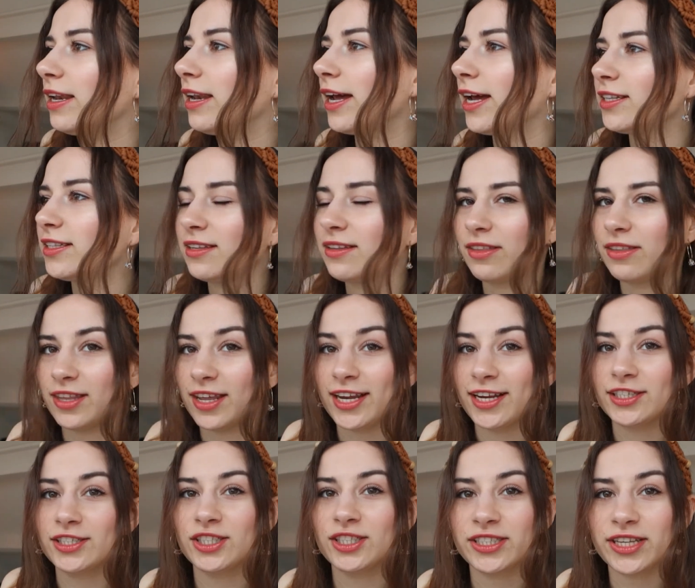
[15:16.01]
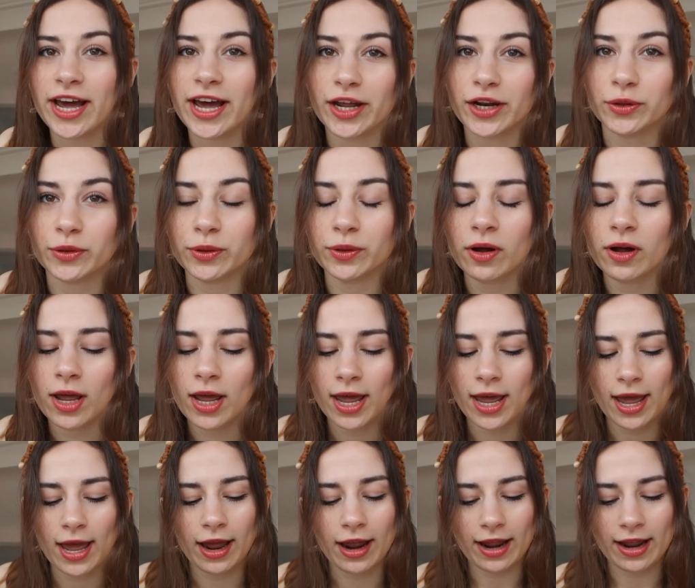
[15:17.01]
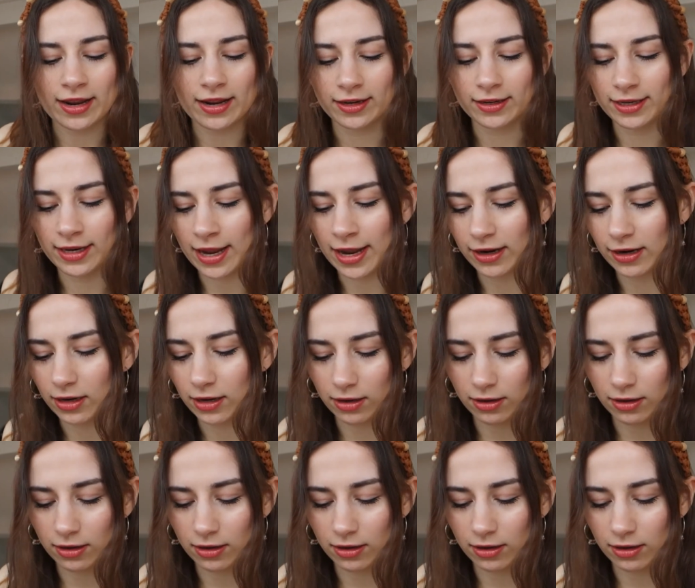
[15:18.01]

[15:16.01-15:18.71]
let things settle and then